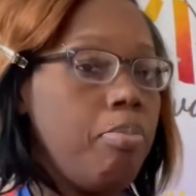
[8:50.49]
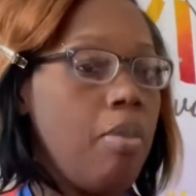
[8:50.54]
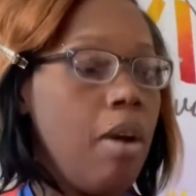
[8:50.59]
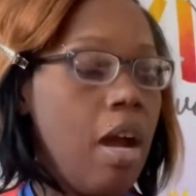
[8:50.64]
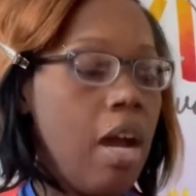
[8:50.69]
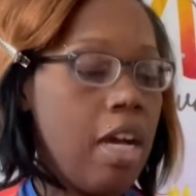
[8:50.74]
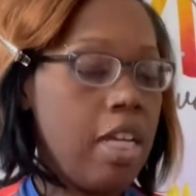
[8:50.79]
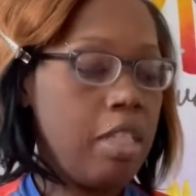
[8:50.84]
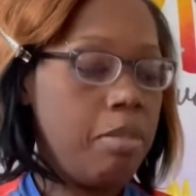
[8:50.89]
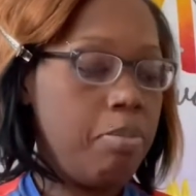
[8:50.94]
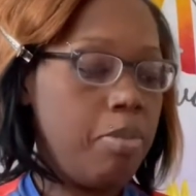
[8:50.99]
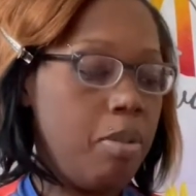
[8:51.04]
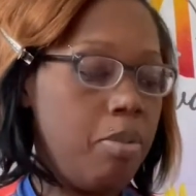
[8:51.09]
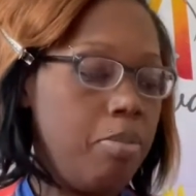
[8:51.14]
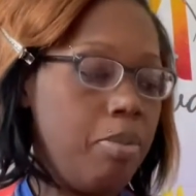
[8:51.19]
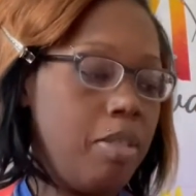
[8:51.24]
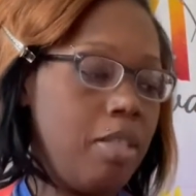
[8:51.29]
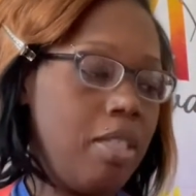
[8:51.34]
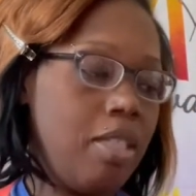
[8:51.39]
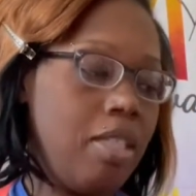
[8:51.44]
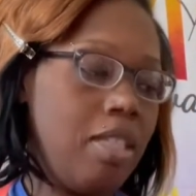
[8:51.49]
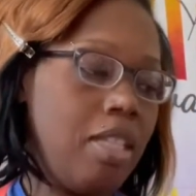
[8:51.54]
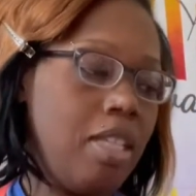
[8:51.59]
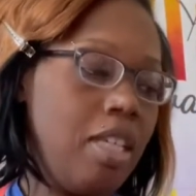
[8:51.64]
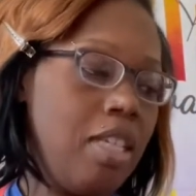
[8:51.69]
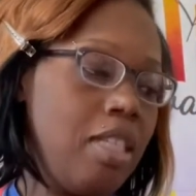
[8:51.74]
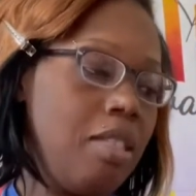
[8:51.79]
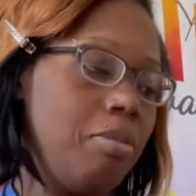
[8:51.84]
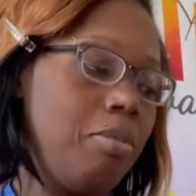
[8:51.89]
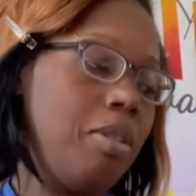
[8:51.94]
hospital pictures in
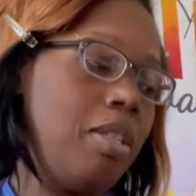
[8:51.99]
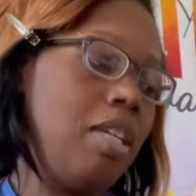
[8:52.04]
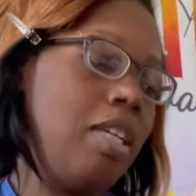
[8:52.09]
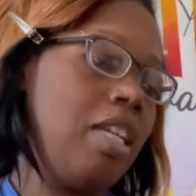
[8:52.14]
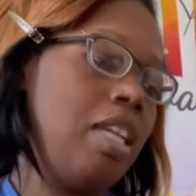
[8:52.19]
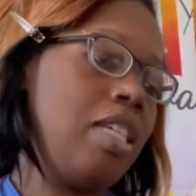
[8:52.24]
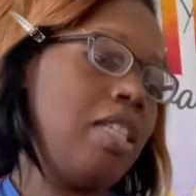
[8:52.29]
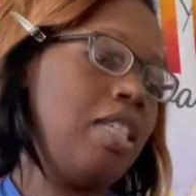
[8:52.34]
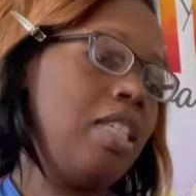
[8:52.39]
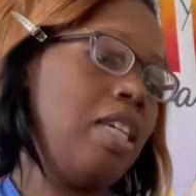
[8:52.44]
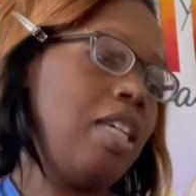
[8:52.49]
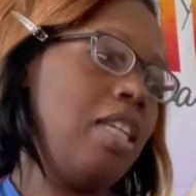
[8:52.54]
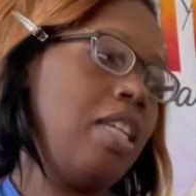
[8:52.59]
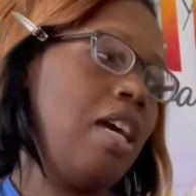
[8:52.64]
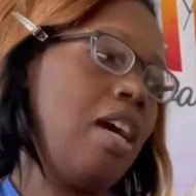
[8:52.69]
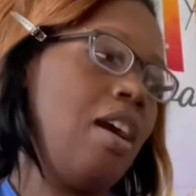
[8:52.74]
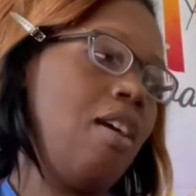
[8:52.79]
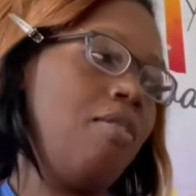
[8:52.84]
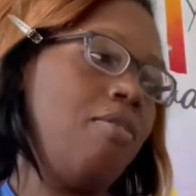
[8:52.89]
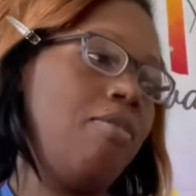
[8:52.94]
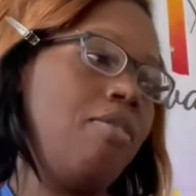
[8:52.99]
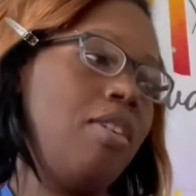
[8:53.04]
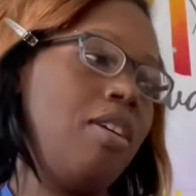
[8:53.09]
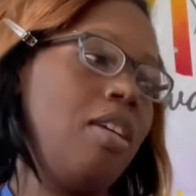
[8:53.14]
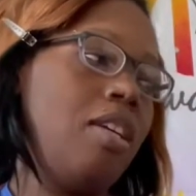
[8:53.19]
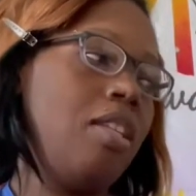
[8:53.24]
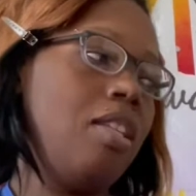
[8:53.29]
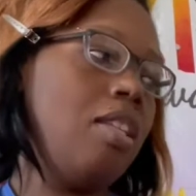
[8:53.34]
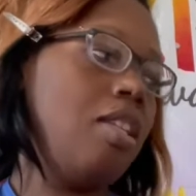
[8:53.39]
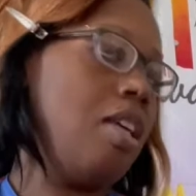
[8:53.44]
this, but then I seen the
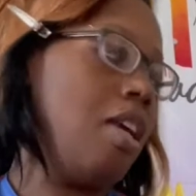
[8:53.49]
outfit